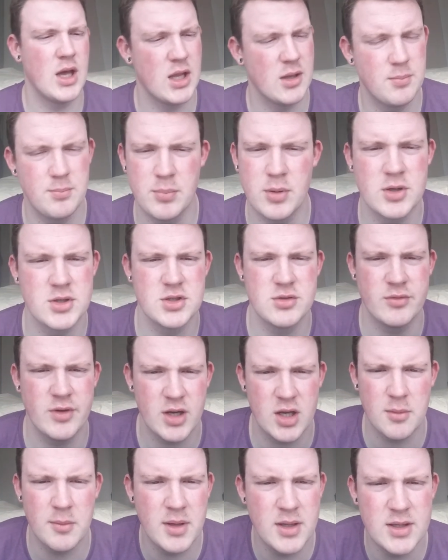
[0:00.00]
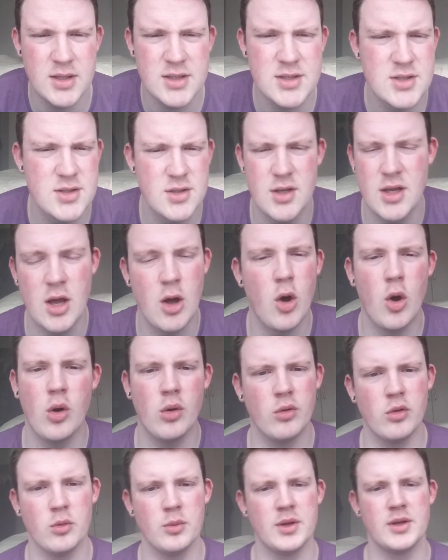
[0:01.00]
I'd personally recommend this
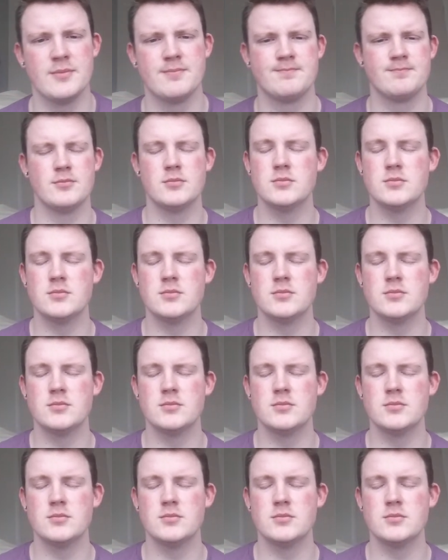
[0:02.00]
all the way.